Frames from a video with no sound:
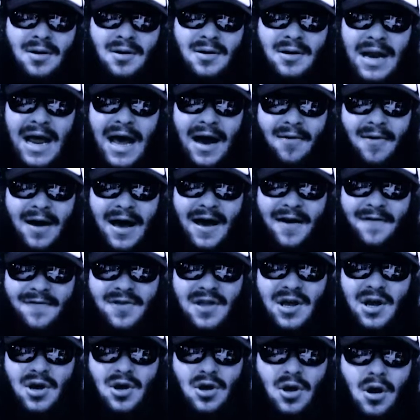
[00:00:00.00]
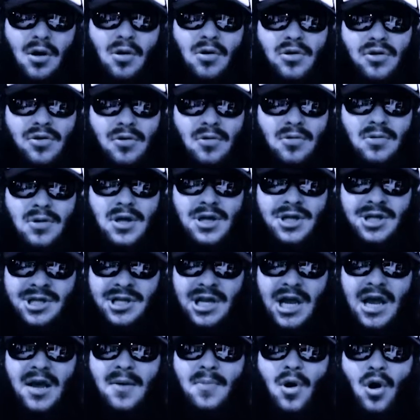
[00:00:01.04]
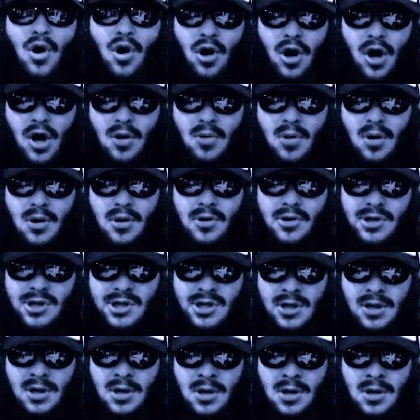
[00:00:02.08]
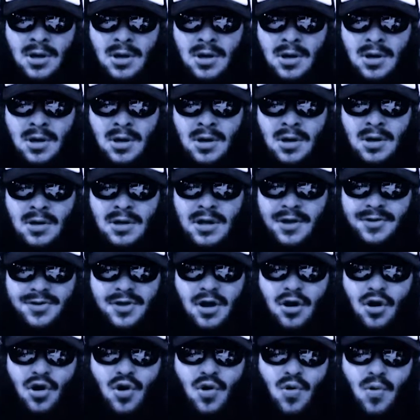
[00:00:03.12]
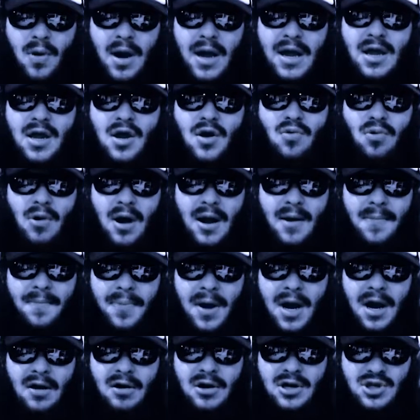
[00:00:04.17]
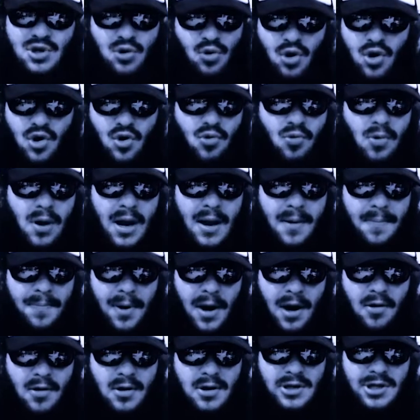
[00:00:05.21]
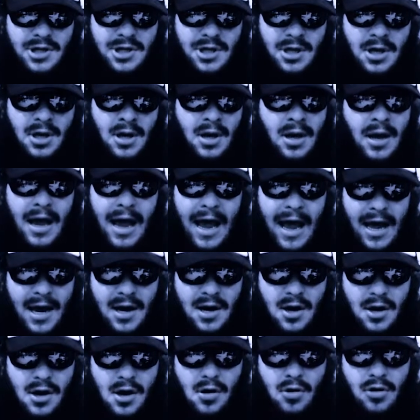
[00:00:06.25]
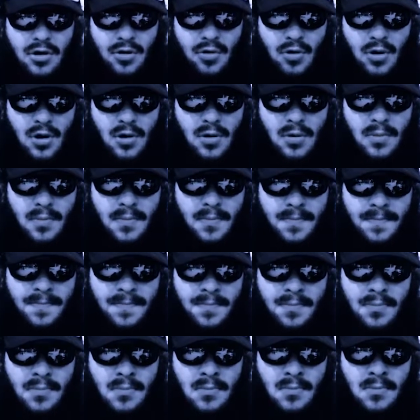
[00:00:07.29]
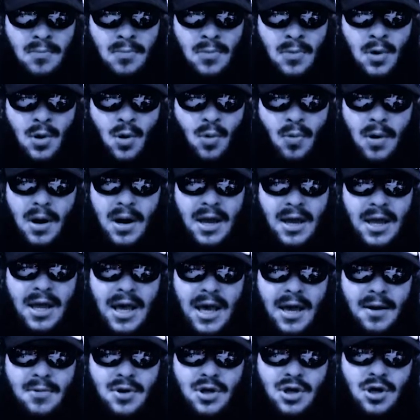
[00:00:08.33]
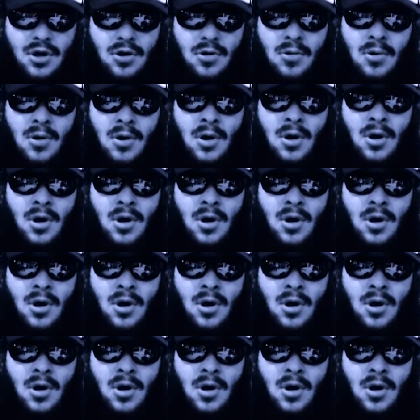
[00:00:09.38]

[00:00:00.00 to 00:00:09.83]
now have to go through the same horrors that their great-grandparents or grandparents had to go through when it came to